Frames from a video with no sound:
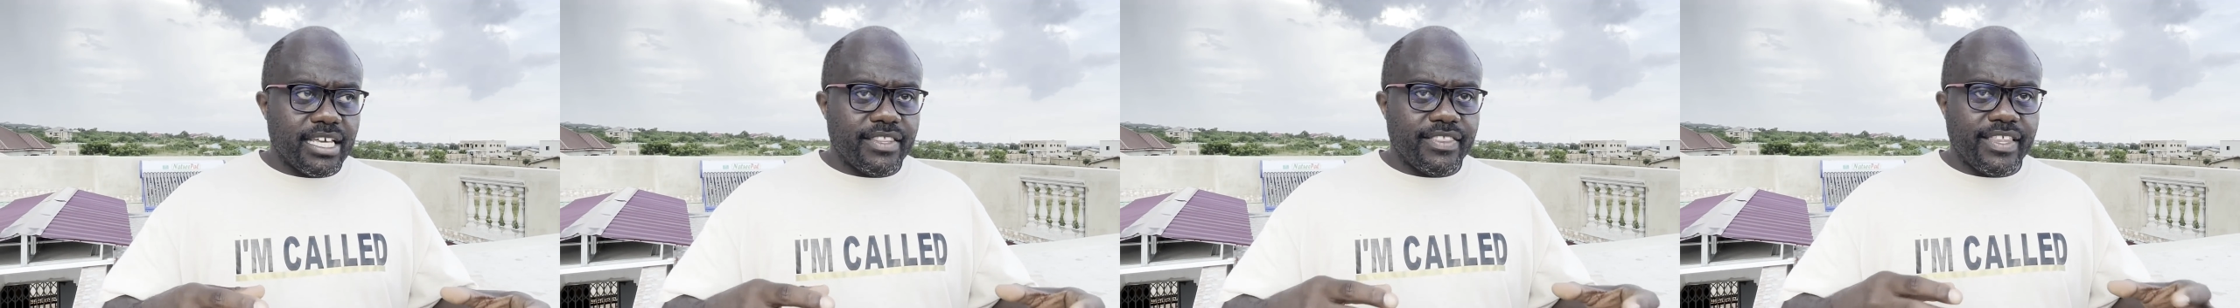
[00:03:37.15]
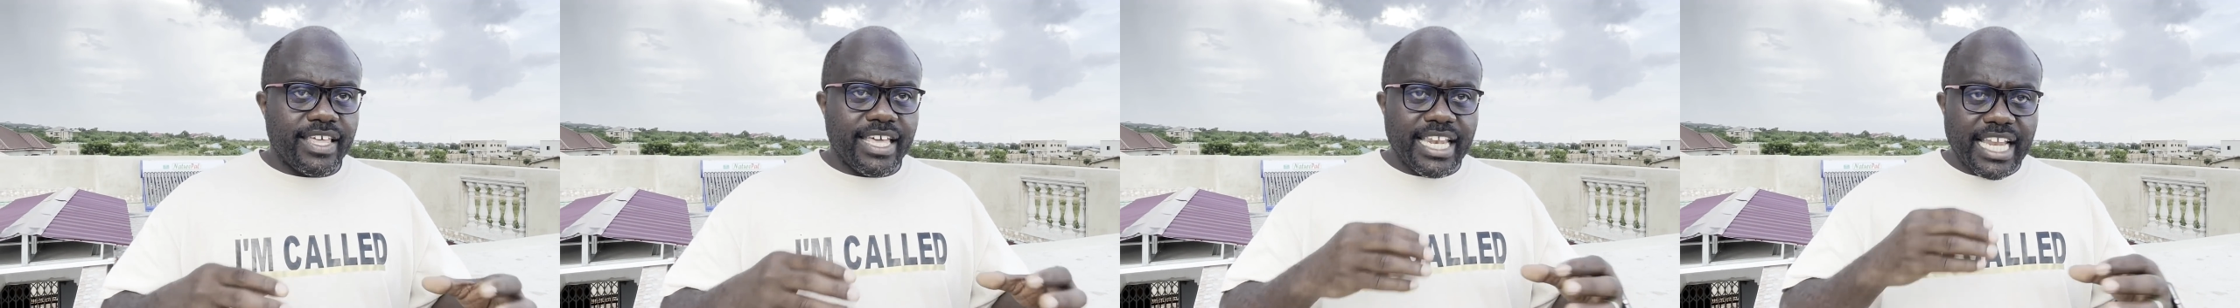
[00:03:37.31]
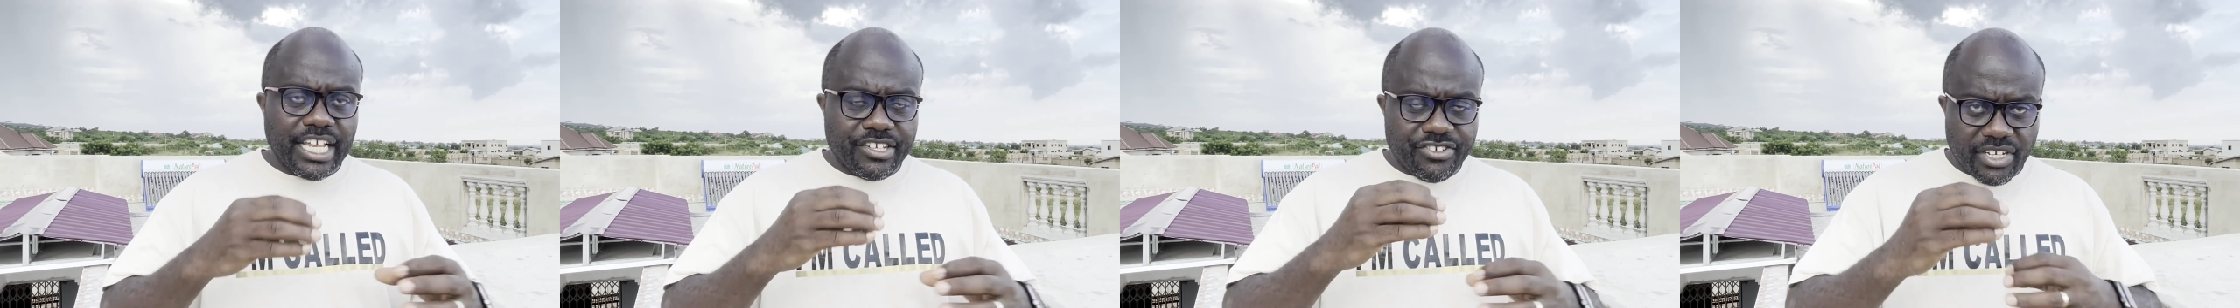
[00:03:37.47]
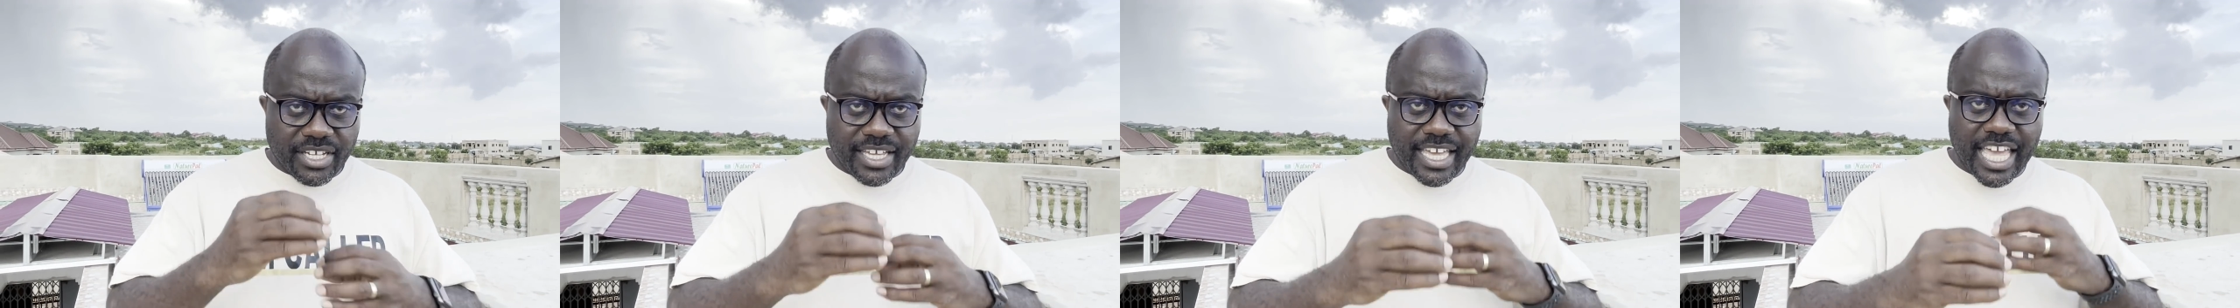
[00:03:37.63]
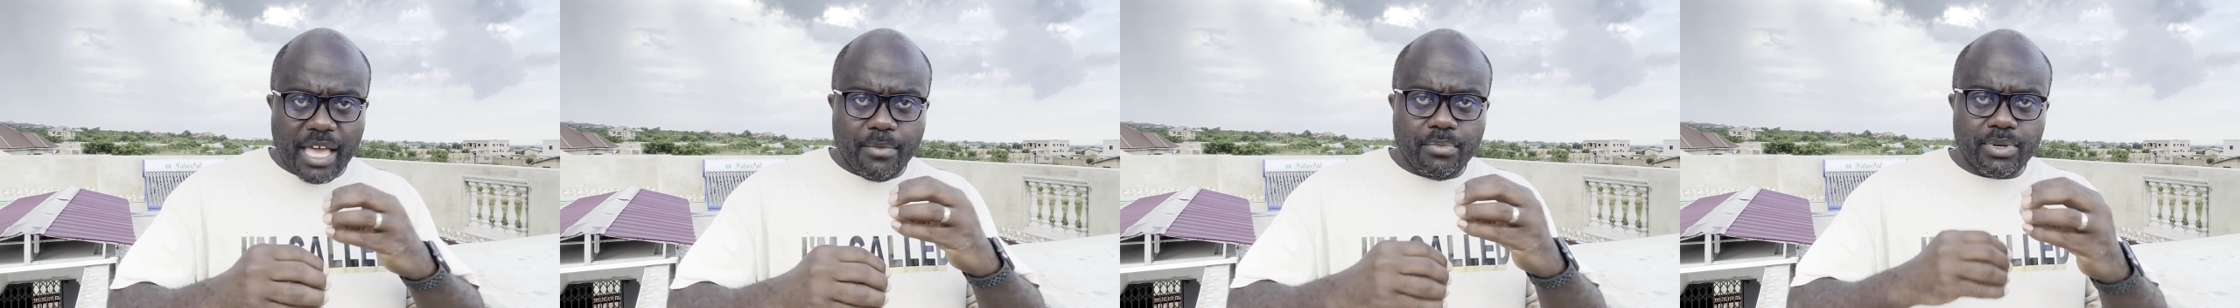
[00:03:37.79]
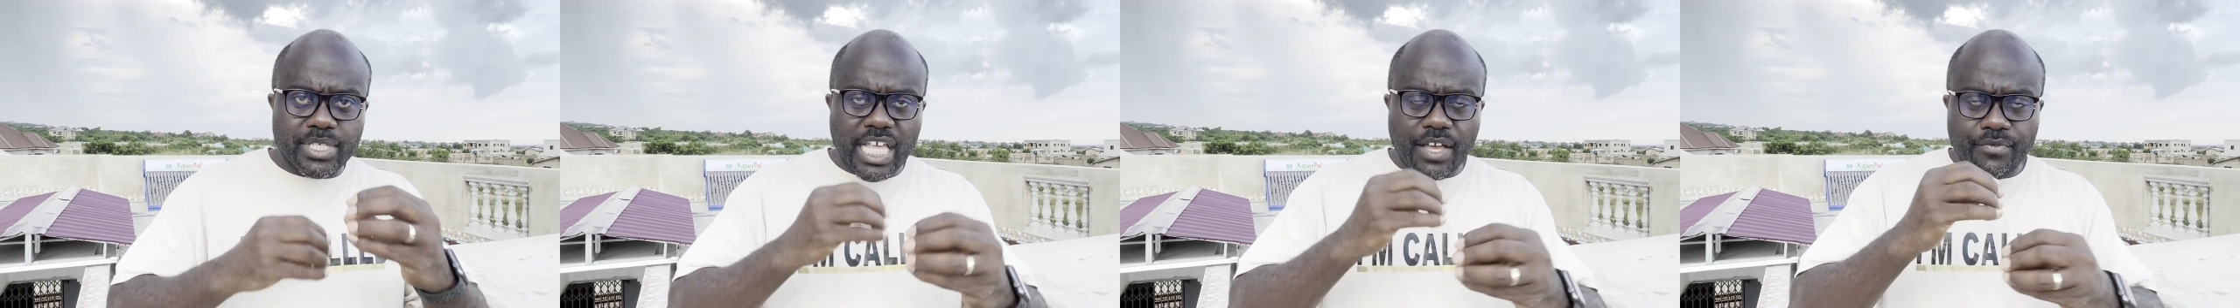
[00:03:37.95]
the electric
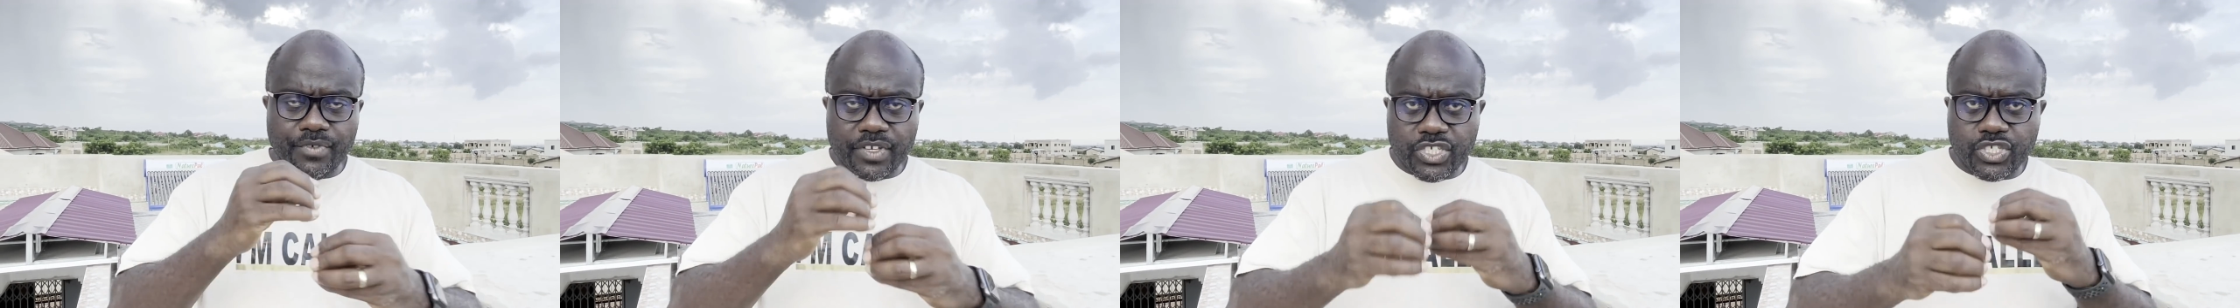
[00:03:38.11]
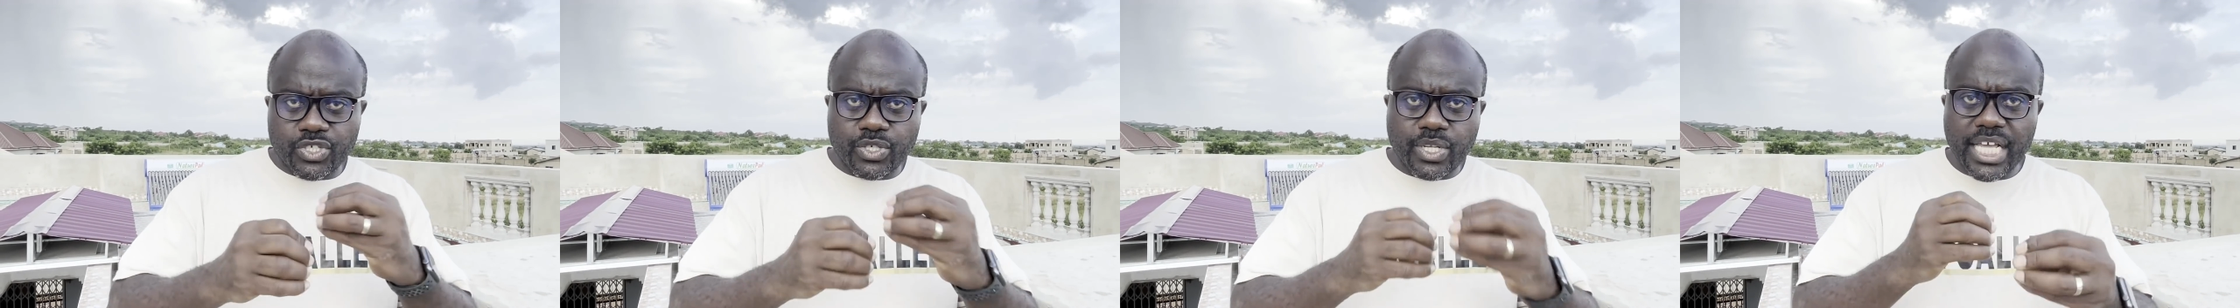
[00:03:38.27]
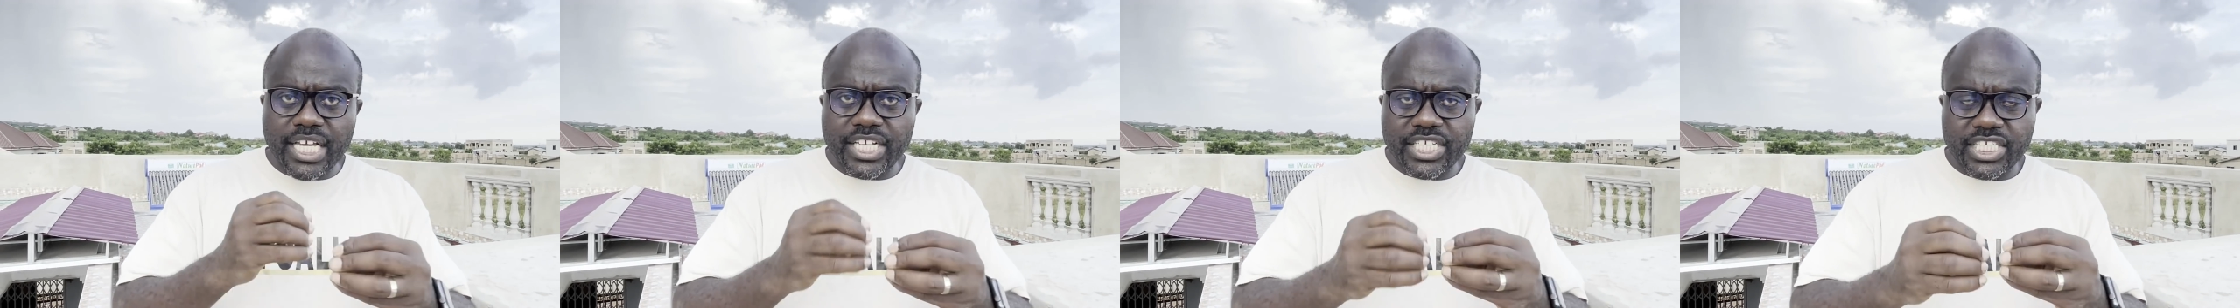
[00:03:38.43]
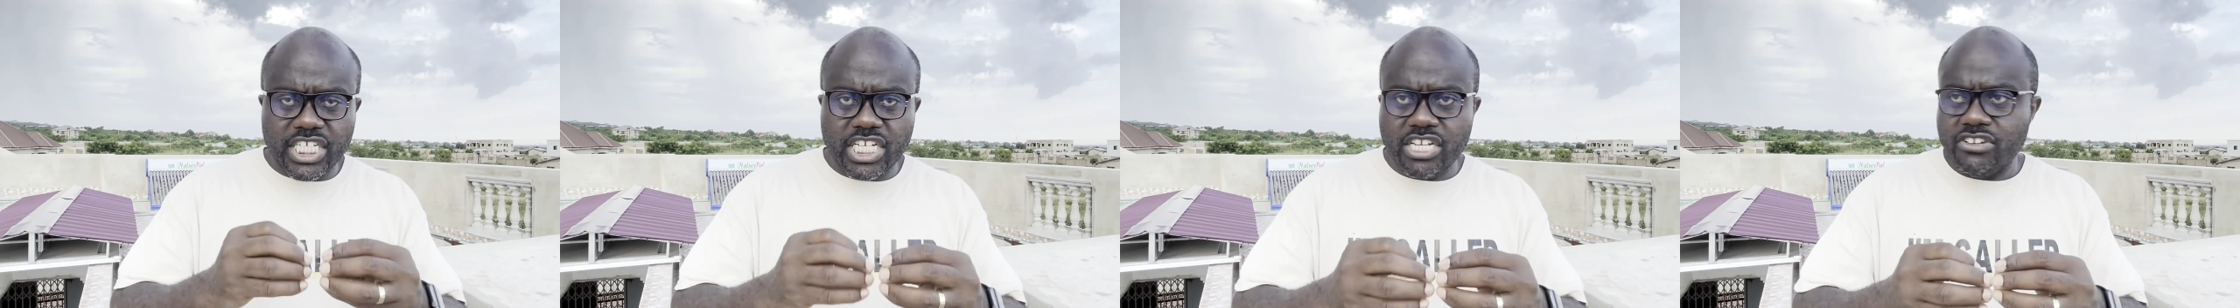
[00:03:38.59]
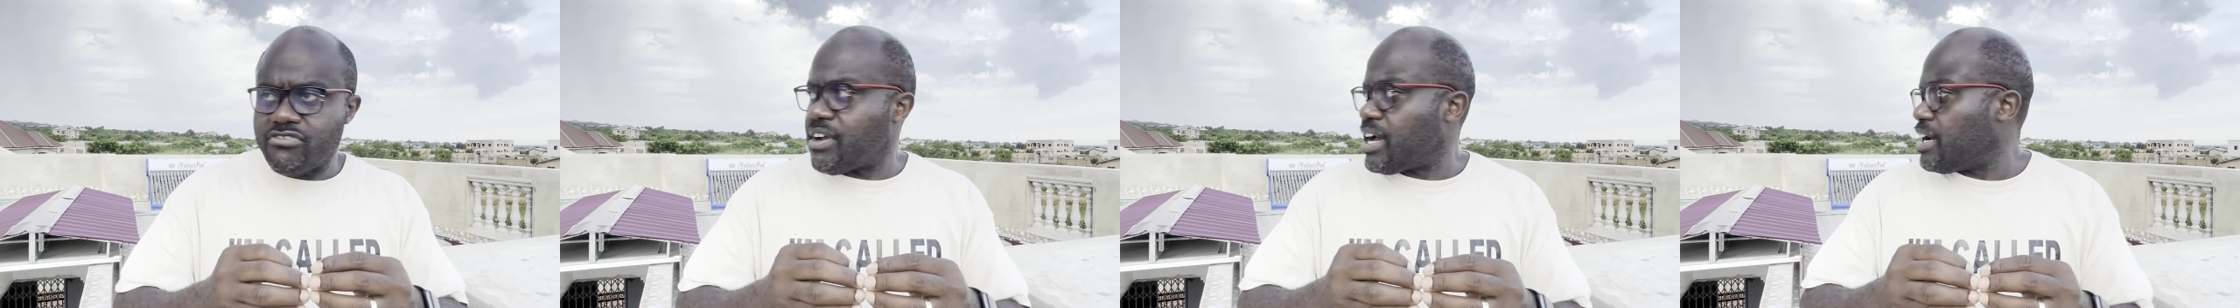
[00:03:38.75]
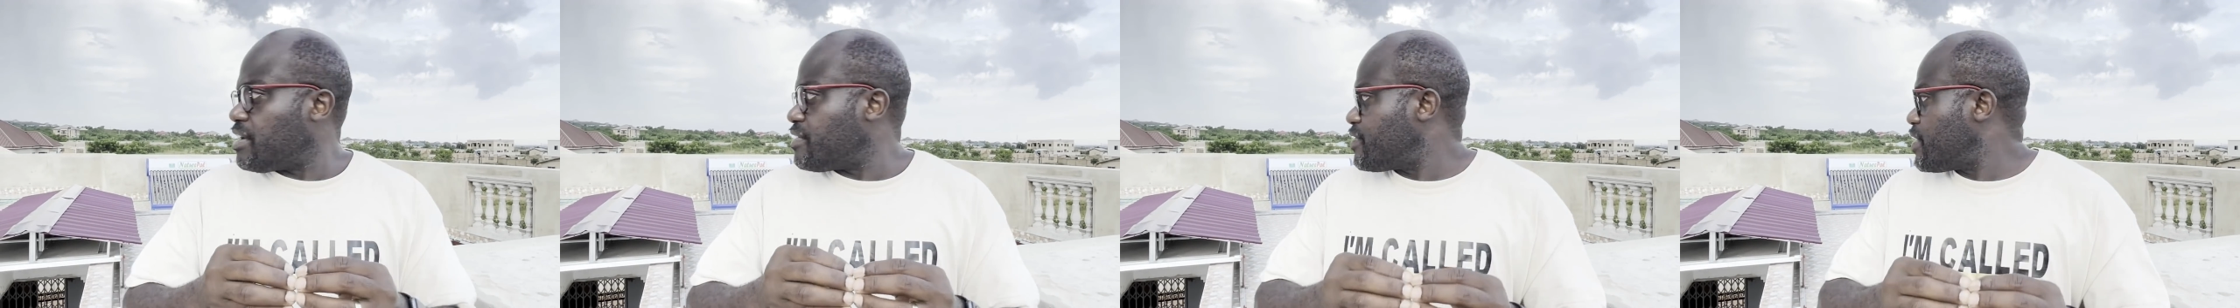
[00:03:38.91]
cables have insulation
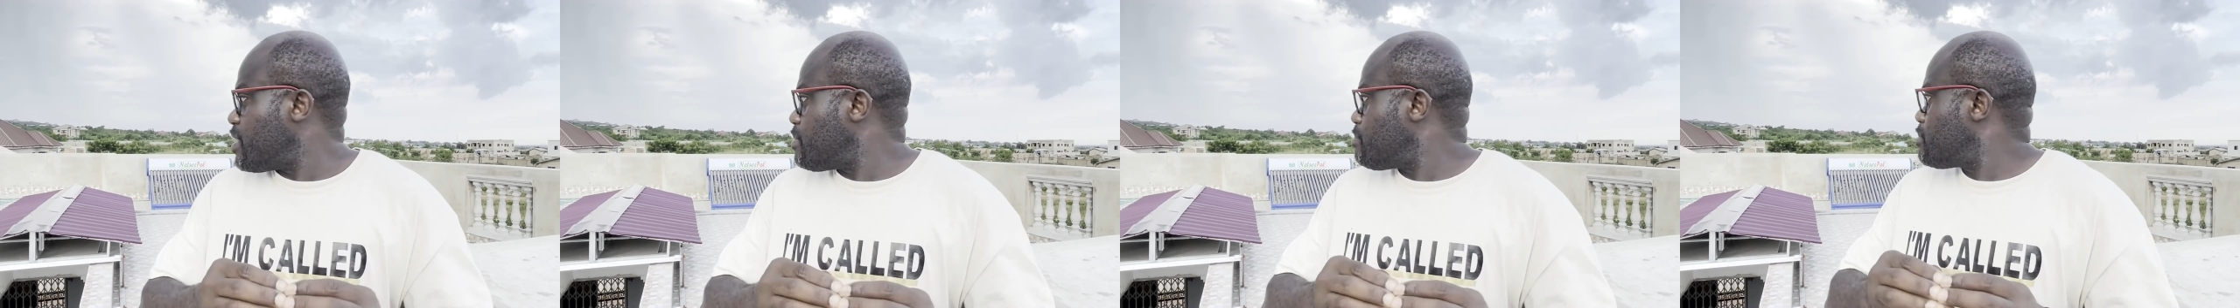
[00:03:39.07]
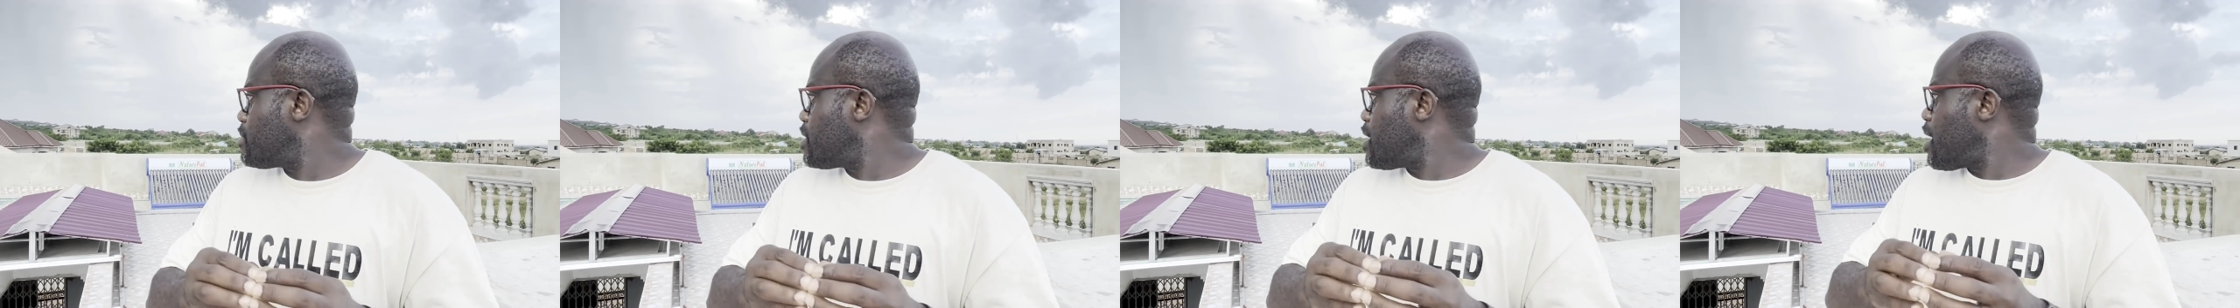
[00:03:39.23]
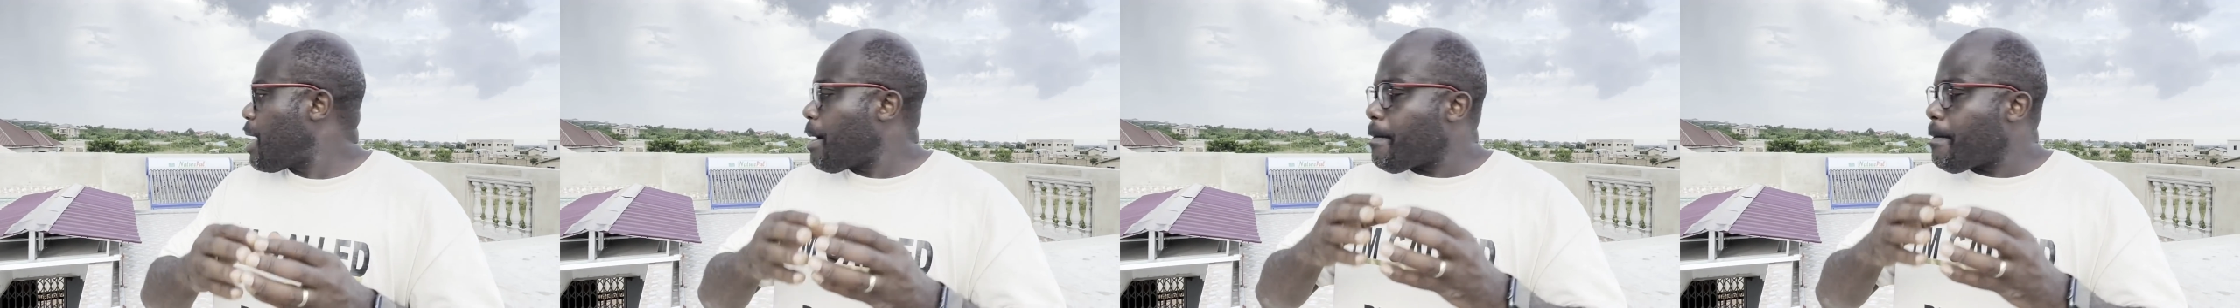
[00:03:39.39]
around them,